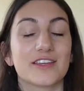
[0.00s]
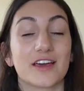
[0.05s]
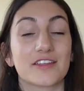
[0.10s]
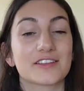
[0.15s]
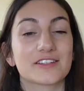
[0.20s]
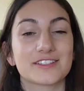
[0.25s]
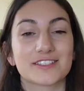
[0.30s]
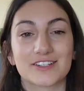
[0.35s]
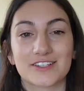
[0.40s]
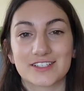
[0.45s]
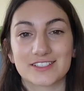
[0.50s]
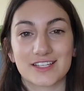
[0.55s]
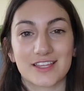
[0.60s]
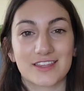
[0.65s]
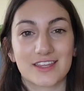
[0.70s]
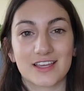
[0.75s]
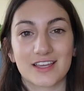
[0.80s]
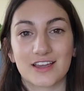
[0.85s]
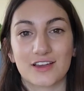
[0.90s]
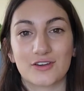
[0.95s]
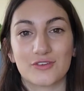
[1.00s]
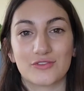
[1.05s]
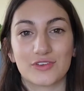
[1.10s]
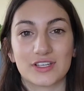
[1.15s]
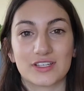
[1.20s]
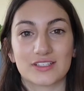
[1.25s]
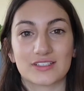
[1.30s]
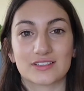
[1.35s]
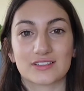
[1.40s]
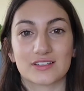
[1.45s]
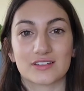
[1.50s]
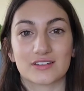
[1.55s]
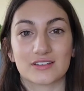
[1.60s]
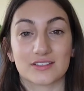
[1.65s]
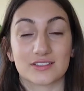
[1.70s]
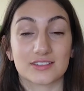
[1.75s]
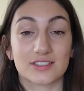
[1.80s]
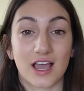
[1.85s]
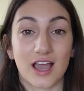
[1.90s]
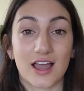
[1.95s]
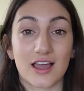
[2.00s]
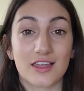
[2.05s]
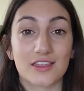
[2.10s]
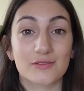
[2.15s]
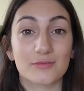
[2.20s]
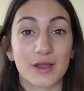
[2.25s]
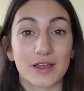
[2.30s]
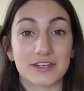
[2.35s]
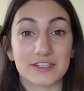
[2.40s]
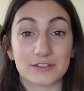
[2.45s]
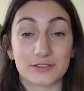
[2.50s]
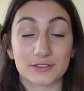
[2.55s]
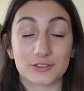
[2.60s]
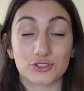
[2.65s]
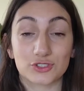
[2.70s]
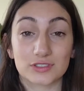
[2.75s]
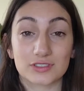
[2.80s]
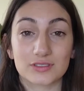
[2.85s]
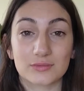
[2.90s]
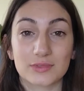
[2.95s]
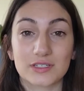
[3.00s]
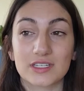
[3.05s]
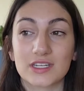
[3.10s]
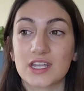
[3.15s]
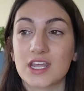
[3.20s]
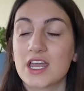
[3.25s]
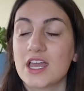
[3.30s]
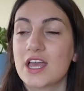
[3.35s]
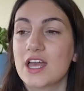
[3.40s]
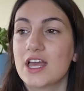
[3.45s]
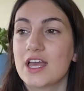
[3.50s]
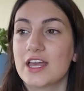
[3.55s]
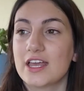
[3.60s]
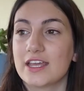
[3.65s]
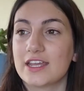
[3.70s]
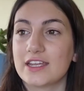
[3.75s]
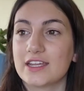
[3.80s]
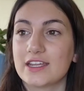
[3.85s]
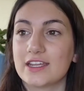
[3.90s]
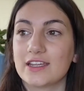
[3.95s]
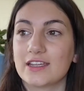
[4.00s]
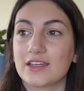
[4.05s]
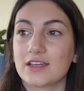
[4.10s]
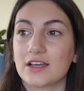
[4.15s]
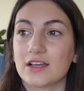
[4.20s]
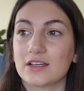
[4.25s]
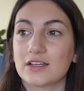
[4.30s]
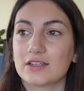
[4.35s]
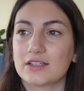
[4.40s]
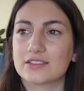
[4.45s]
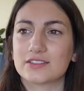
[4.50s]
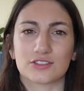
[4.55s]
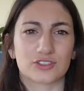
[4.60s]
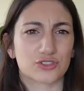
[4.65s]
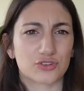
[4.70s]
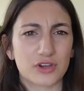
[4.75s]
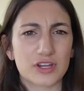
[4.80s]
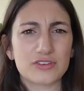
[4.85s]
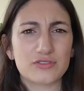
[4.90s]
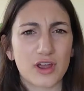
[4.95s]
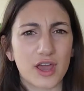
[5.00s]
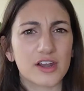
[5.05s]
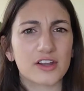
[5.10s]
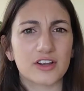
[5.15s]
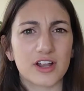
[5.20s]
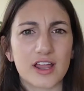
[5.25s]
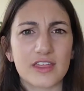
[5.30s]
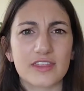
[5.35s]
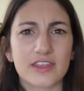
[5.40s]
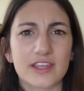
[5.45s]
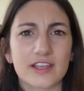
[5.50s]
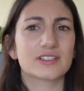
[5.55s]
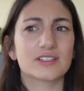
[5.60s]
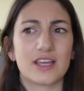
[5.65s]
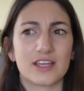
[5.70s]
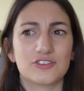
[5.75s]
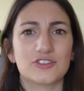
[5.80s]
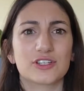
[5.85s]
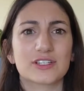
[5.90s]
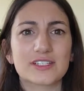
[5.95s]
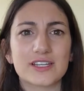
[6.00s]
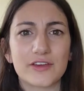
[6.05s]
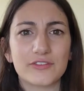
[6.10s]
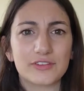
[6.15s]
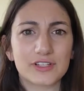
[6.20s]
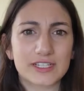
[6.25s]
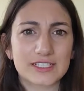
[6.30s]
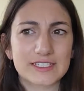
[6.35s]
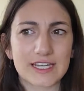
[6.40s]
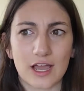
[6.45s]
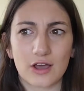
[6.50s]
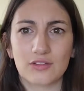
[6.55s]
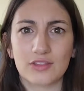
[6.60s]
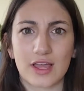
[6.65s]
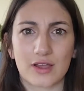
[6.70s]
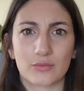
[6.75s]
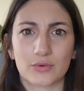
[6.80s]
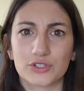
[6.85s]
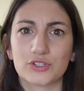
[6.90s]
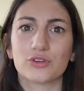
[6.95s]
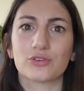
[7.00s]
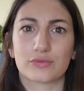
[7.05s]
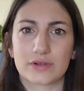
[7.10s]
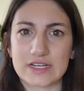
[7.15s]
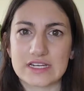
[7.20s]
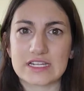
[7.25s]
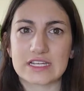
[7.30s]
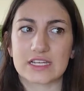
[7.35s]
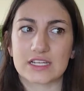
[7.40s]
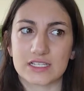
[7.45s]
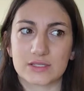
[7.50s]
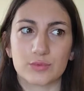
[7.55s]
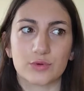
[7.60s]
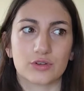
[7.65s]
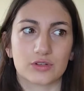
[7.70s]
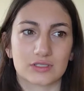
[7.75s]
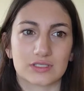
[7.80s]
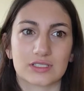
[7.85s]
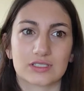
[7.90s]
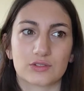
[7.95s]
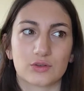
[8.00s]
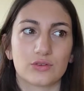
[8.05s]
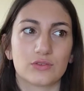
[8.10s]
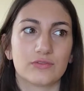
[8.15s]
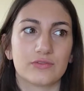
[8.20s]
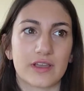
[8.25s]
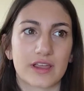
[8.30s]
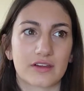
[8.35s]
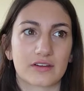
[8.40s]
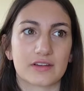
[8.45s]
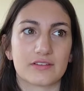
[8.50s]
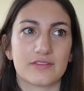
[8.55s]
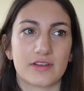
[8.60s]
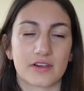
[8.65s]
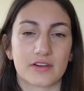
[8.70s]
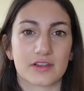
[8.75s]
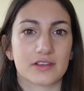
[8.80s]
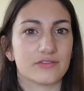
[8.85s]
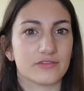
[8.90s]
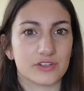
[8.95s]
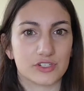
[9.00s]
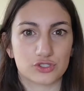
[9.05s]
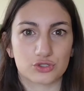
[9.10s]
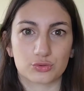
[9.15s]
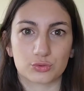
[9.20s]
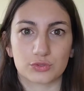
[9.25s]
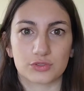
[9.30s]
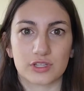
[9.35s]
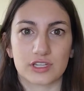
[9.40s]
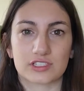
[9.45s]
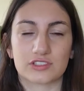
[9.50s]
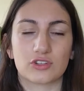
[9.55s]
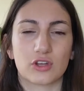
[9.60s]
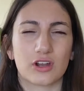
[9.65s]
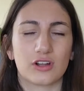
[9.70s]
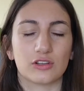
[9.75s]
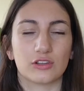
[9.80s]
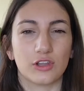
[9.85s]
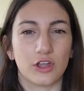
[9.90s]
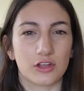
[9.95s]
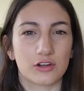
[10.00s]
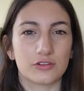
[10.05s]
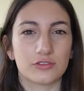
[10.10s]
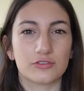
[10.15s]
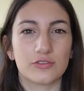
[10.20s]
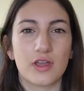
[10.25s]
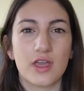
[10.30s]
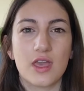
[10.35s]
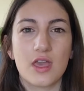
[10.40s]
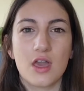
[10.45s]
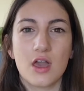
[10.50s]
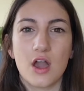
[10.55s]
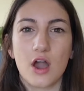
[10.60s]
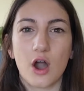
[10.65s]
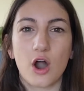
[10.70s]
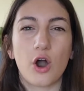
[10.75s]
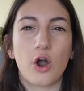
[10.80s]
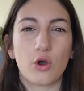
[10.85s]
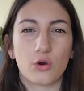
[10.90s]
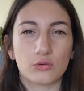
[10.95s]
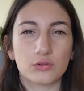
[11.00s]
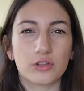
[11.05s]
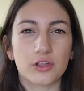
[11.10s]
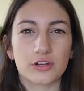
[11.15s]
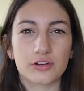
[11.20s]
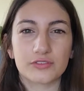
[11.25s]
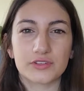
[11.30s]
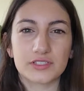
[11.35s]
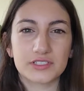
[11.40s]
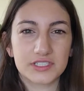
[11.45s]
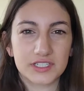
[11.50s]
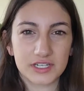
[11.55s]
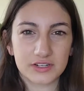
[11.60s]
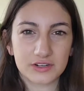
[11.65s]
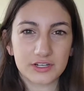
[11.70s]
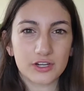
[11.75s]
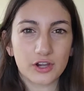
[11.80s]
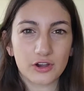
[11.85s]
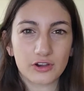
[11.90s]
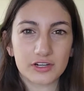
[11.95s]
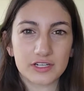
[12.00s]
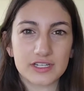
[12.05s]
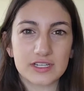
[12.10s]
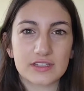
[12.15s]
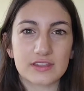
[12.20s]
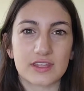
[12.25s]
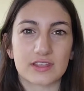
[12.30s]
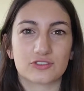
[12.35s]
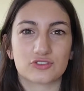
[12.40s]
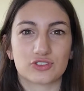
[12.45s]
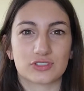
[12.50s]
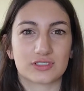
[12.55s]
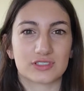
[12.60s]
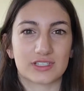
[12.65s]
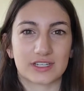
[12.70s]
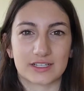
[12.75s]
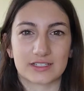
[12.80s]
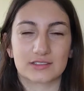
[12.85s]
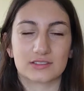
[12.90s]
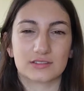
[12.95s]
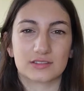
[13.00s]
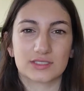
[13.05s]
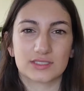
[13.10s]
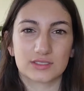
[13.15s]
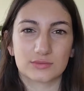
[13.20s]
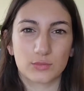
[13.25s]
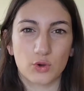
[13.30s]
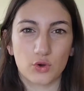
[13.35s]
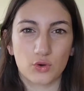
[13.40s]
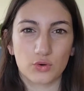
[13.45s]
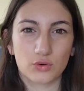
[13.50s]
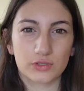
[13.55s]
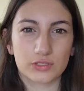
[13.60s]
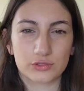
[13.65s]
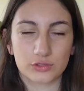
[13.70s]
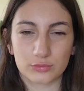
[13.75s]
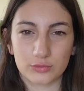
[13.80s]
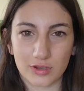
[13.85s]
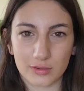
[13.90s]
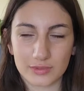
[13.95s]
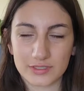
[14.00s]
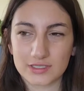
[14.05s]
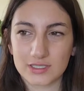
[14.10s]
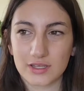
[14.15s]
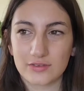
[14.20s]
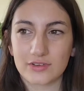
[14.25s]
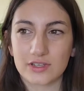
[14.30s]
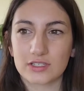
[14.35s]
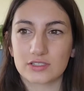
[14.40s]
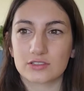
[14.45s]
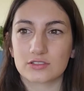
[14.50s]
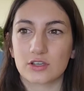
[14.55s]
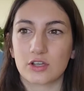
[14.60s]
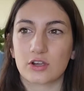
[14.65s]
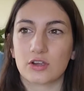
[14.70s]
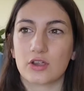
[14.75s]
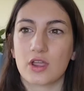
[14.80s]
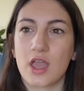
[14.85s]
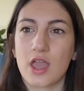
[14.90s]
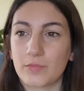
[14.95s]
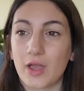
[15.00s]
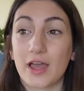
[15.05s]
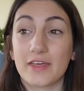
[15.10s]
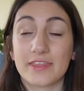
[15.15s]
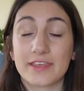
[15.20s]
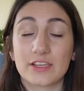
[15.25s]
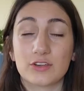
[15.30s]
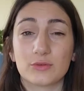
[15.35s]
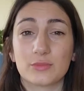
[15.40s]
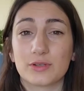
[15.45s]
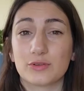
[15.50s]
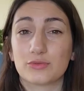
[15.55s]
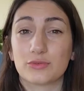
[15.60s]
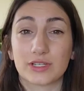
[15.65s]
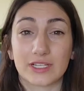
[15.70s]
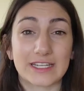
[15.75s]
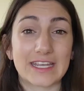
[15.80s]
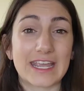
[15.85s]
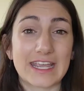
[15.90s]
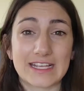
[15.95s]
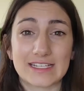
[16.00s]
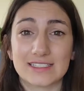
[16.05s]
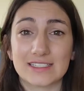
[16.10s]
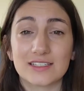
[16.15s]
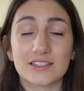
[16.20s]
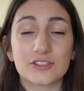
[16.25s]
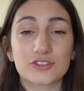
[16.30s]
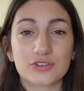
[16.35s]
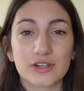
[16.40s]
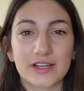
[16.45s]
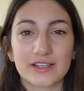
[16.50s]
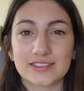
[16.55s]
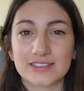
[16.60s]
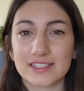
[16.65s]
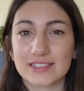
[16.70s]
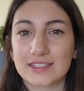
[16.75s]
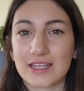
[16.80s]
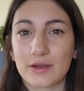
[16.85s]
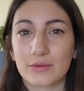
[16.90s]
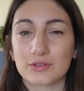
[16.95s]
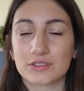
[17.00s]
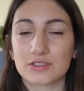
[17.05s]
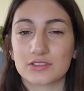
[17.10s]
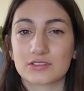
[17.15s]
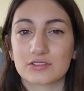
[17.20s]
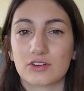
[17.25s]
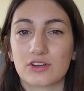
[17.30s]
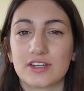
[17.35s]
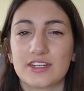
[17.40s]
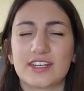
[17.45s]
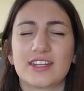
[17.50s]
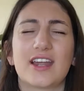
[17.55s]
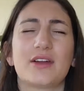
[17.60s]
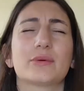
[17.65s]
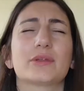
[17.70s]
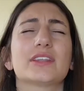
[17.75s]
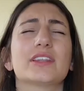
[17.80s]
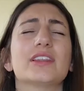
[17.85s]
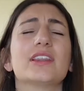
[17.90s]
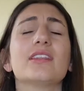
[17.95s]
other series I think of is The Scythe by Neil Shusterman. He is a screenwriter, I think. And you can definitely tell that when you're reading his books. It's all very visual. There's not a whole lot of interiority. There's just like small little moments of it. So I think it would be really easy to translate that one to screen. And I would